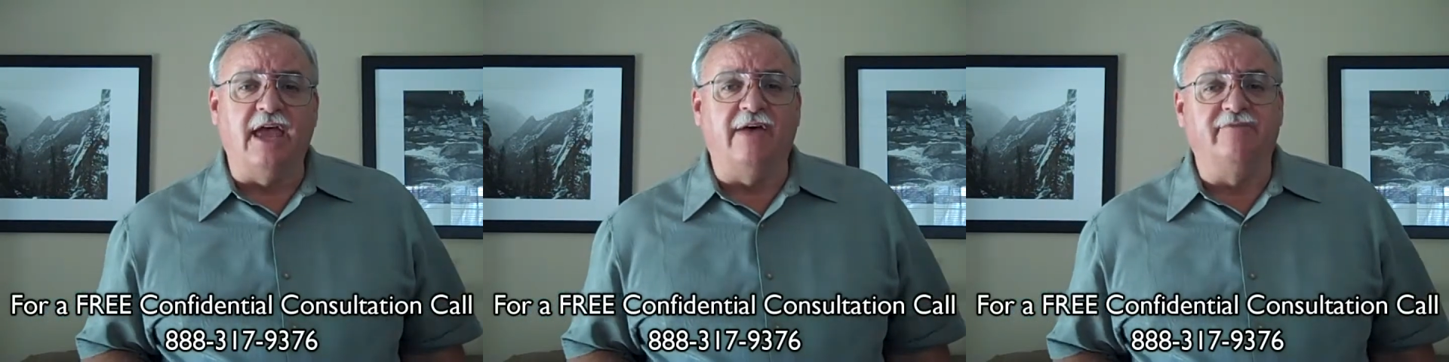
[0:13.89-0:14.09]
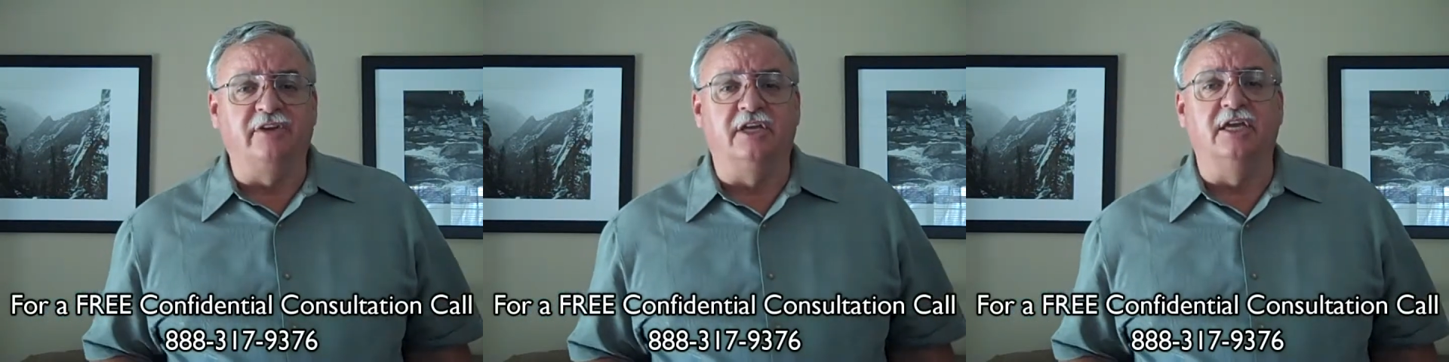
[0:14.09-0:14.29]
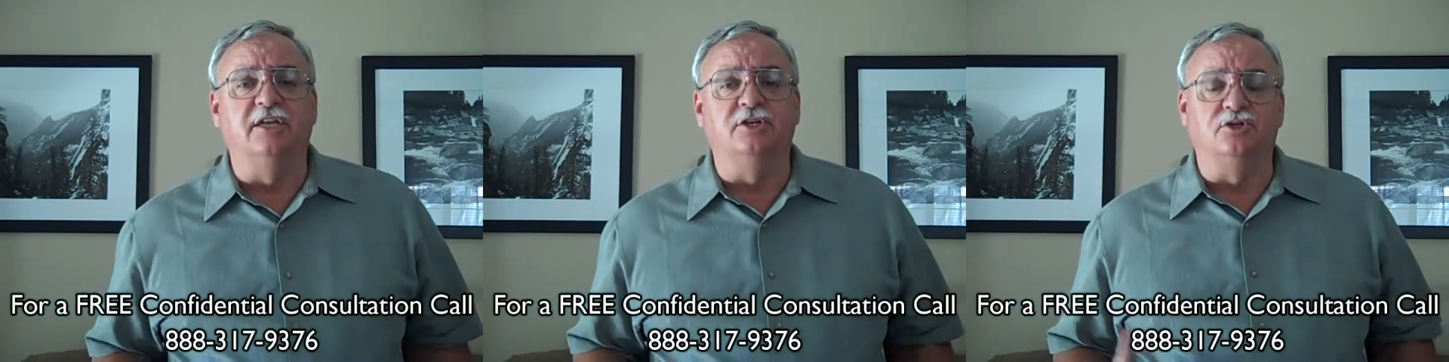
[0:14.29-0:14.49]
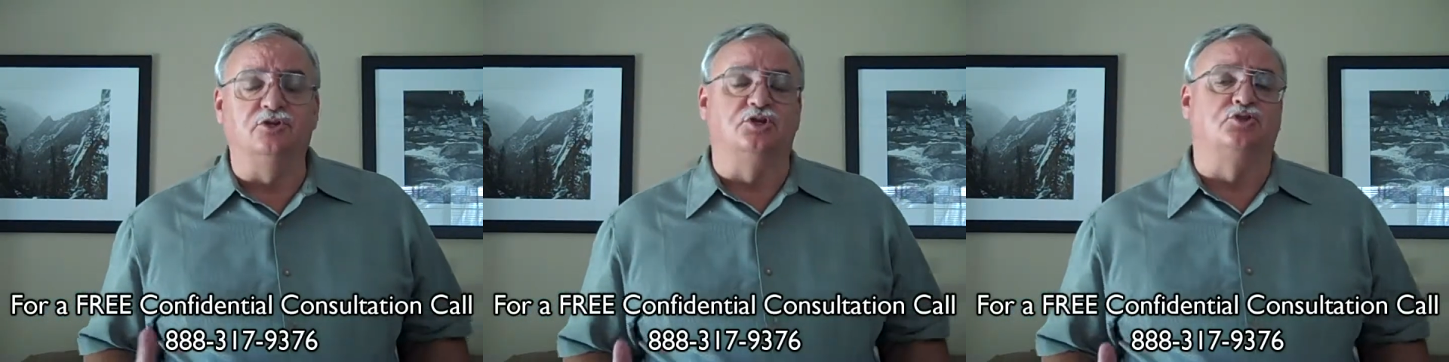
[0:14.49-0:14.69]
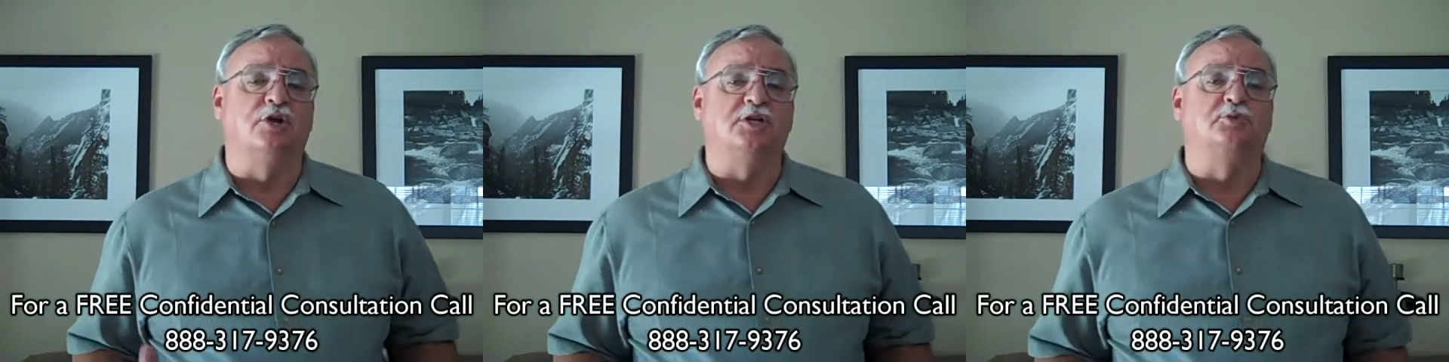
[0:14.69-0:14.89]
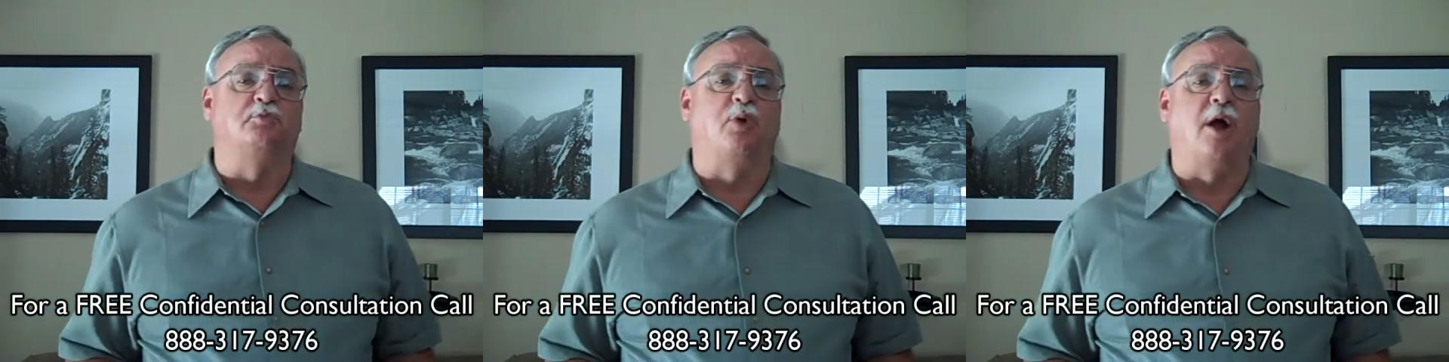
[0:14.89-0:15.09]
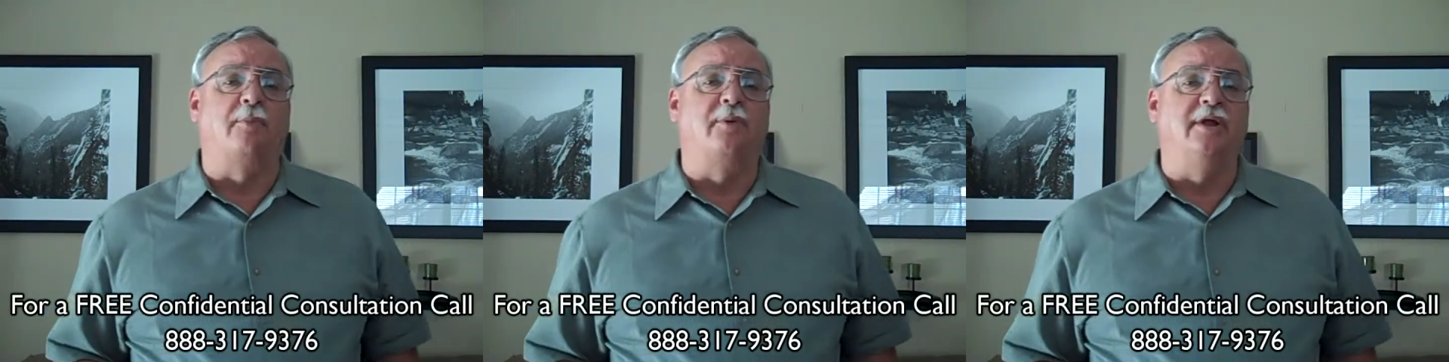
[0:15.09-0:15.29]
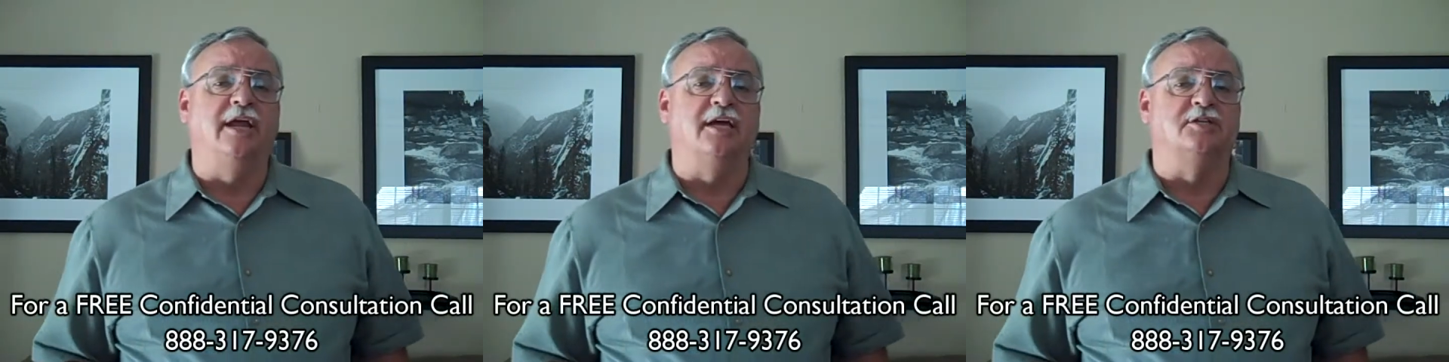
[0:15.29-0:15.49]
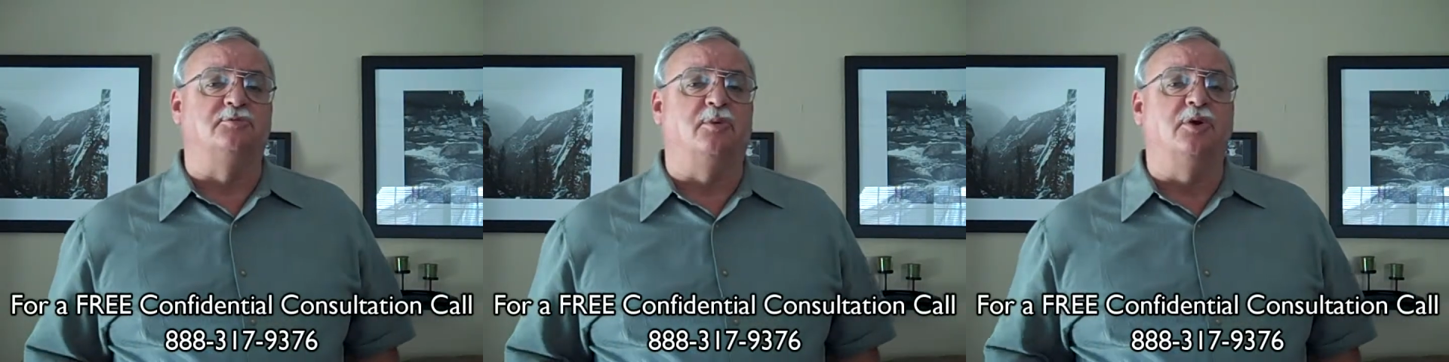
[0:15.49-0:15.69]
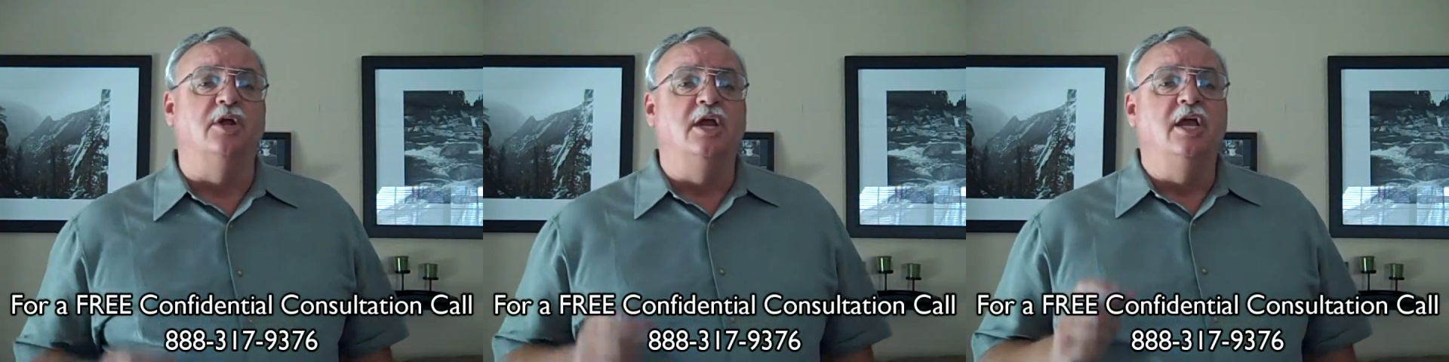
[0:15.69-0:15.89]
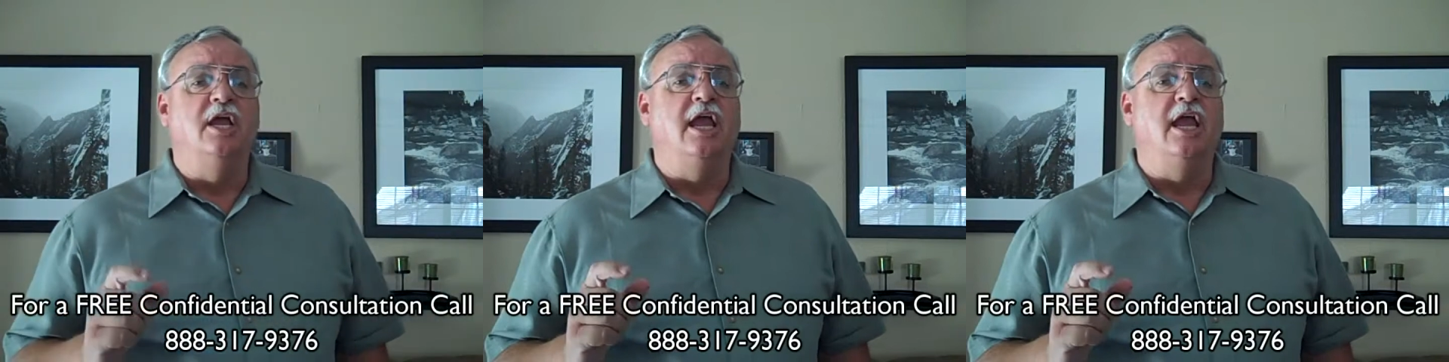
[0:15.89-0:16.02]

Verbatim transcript: advocate, distressed property expert,